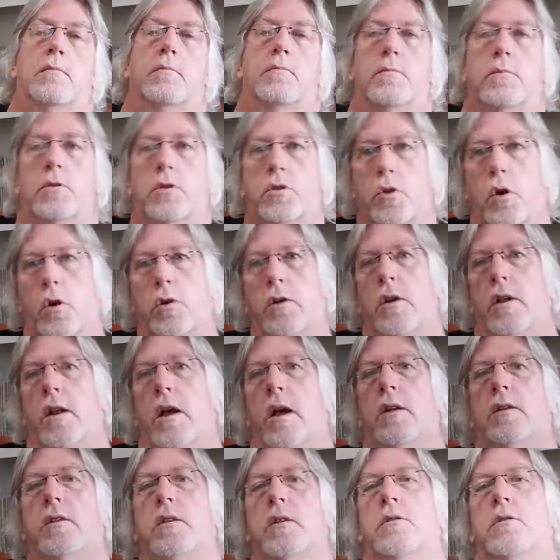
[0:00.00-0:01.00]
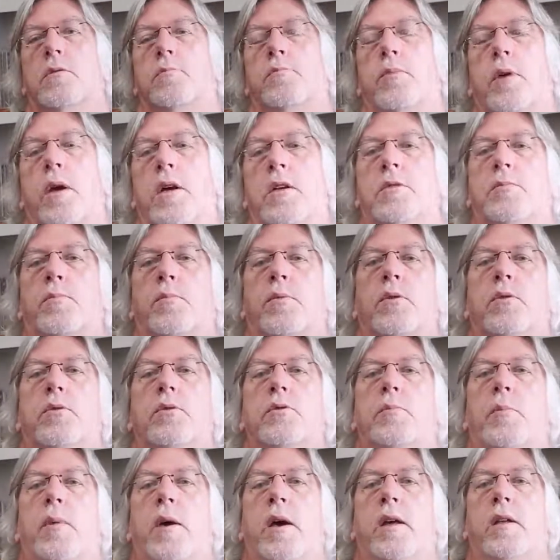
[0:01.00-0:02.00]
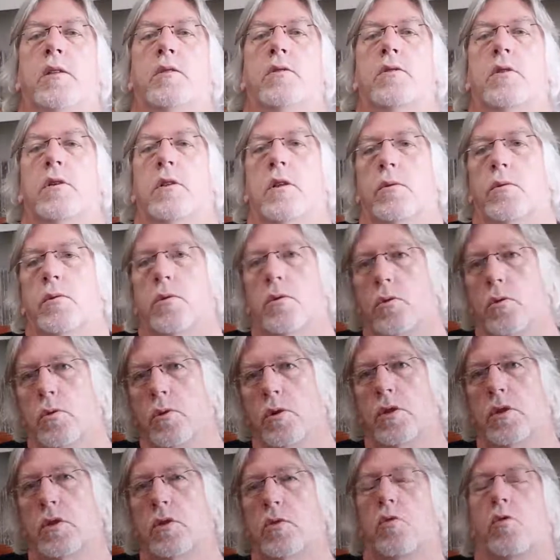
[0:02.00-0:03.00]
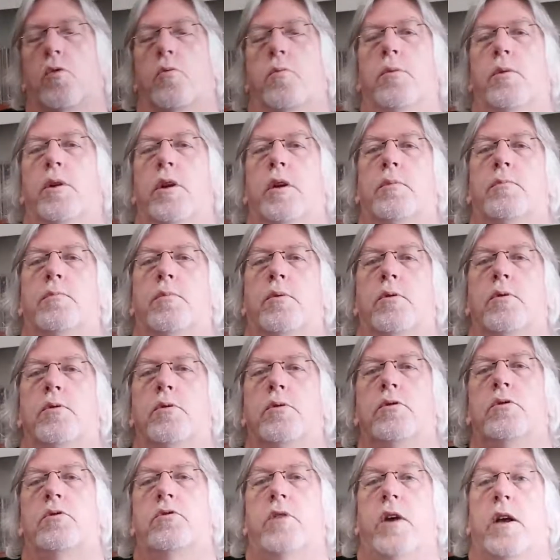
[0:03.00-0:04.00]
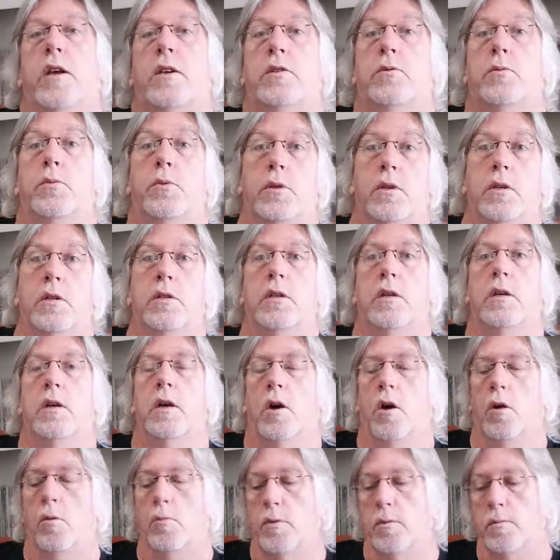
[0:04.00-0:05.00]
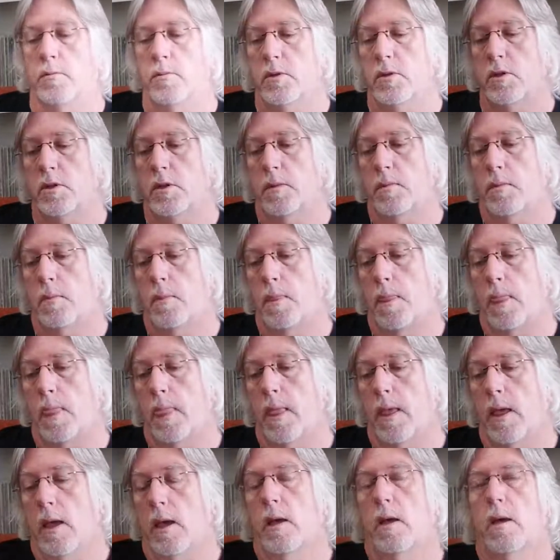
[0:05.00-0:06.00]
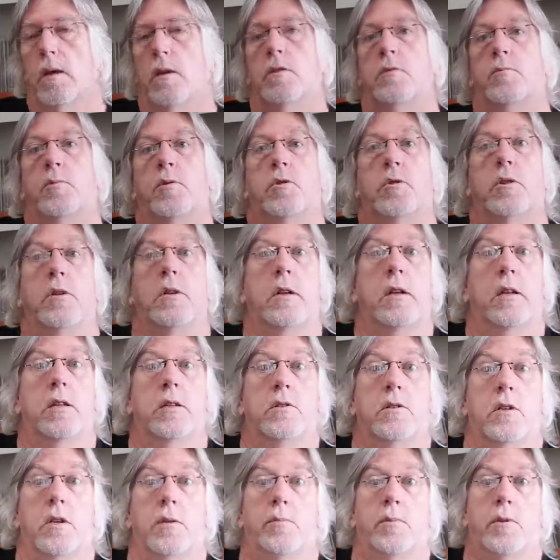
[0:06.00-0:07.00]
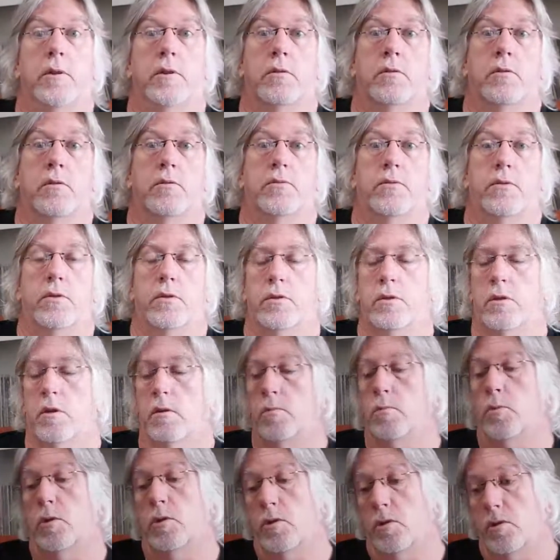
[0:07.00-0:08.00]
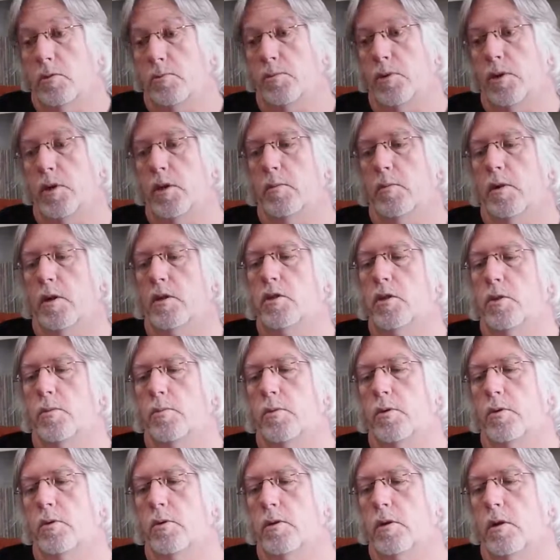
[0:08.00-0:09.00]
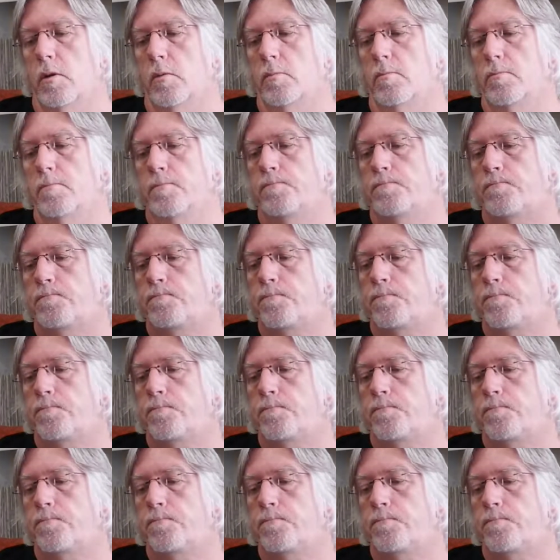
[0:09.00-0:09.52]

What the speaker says: started out as blues bands, so they would always incorporate blues tracks within their albums, especially Led Zeppelin on the first album, which is pretty much a blues album.